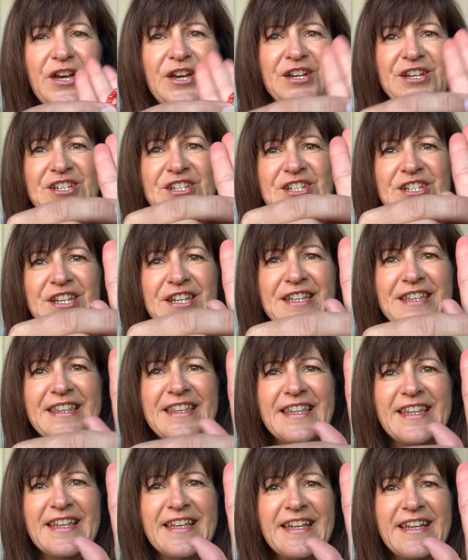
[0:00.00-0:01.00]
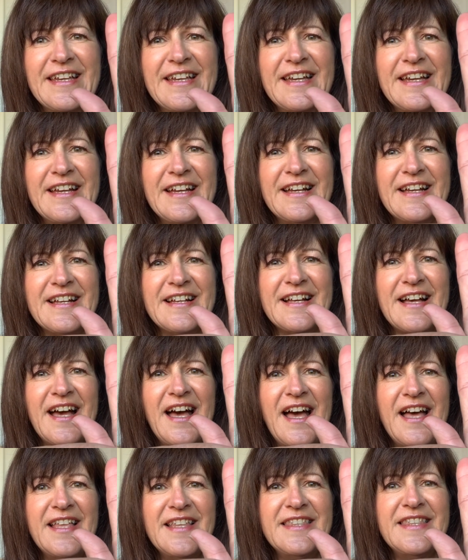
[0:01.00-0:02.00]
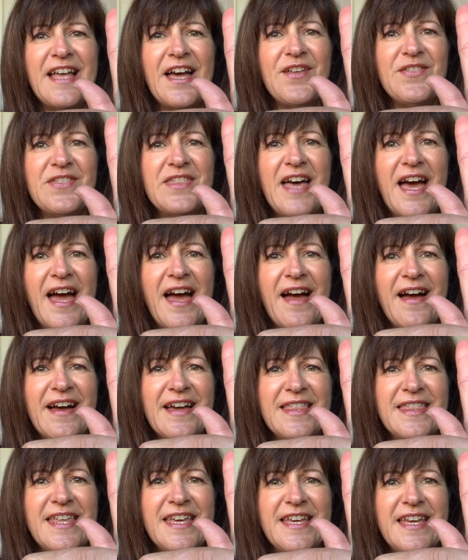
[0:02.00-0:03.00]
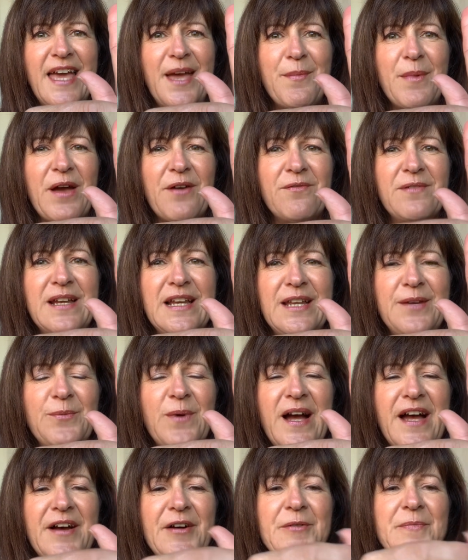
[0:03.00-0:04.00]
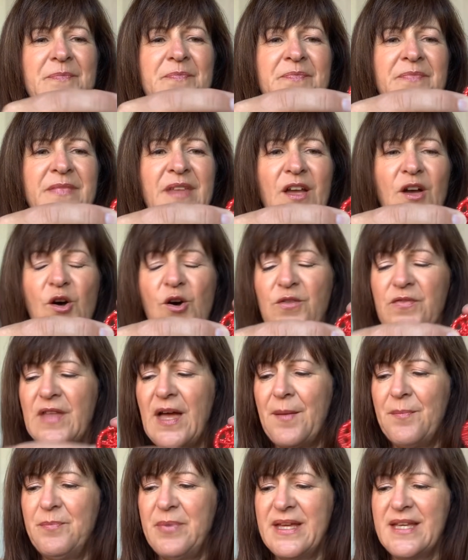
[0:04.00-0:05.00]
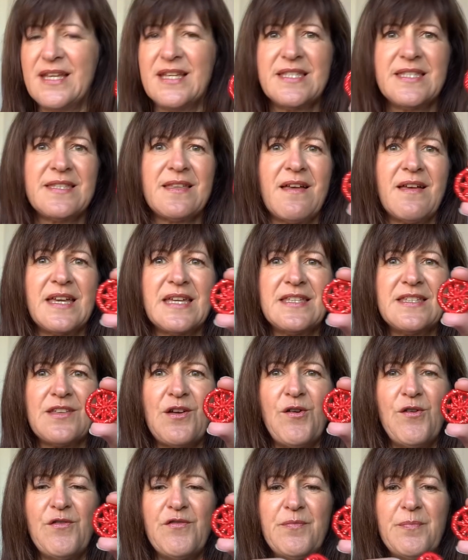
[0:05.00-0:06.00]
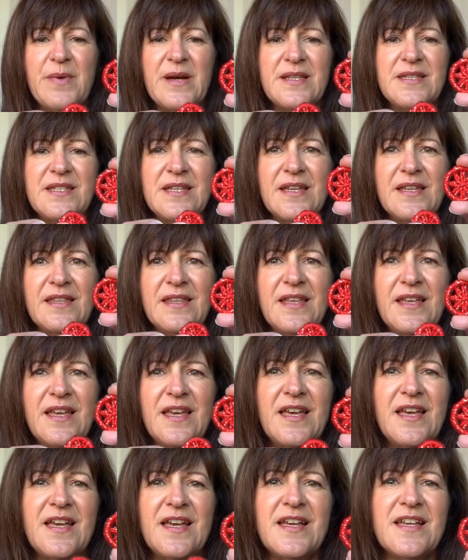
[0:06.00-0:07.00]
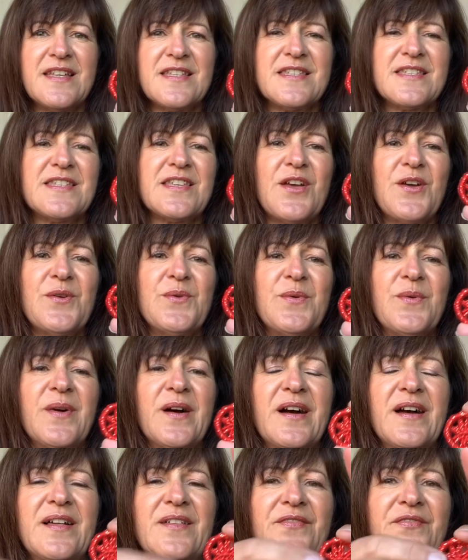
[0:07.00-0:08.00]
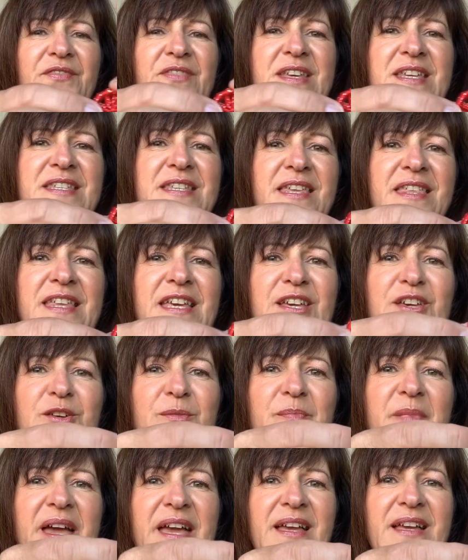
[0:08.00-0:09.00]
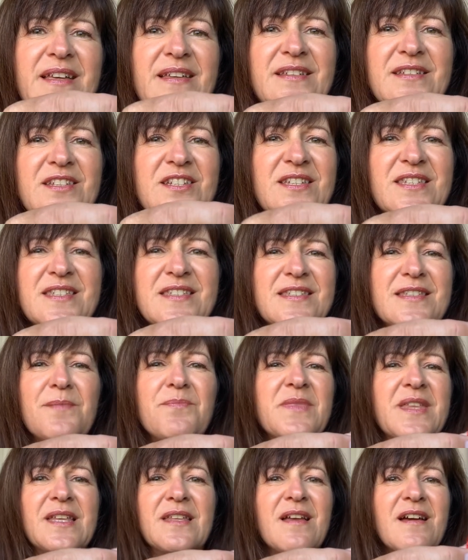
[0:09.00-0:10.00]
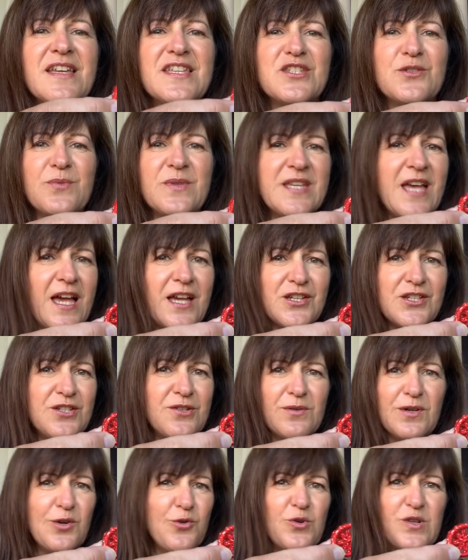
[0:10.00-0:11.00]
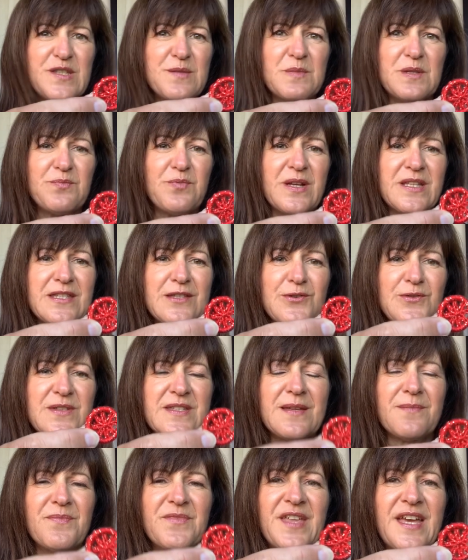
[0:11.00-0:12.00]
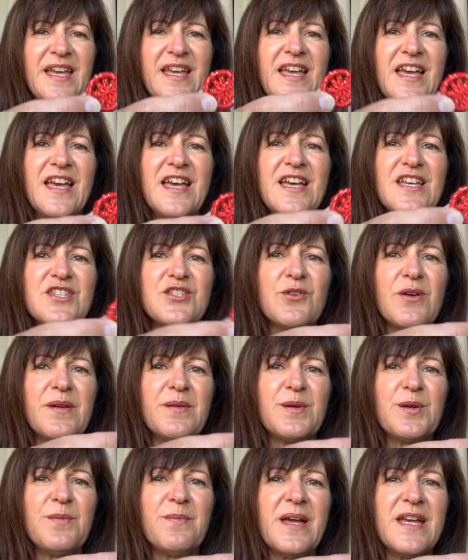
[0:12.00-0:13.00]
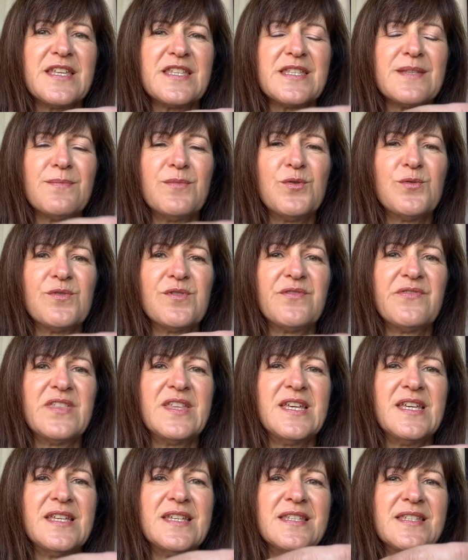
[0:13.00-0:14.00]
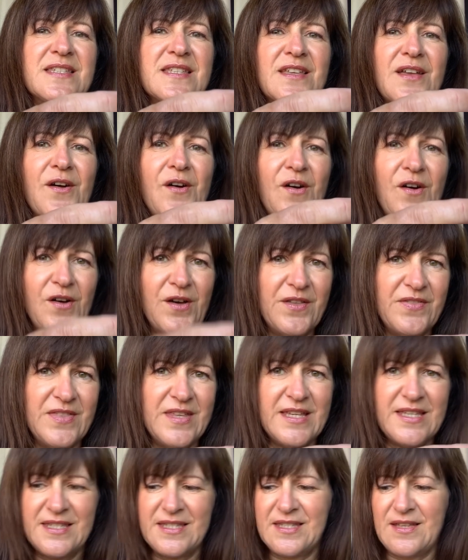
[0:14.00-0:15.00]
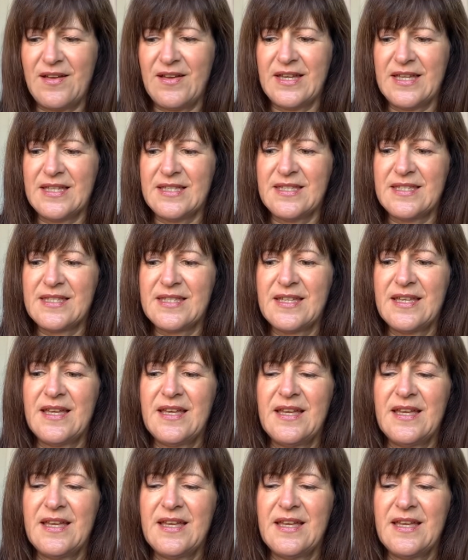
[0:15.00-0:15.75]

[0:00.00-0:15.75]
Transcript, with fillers: version. Now that I think came out really well on that bigger size of button. So this I think could make just something nice to attach to a Christmas present or something. So I'm going to make some more of these at this size.